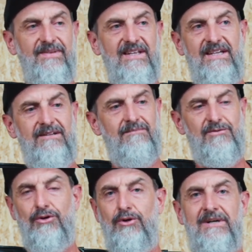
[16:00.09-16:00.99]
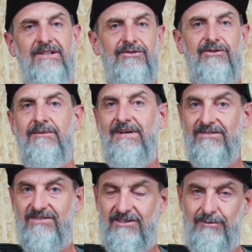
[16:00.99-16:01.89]
in 2 months, 3
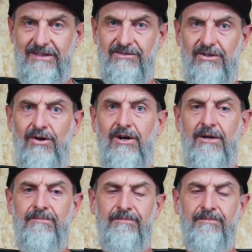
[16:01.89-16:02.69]
months, 6 months time.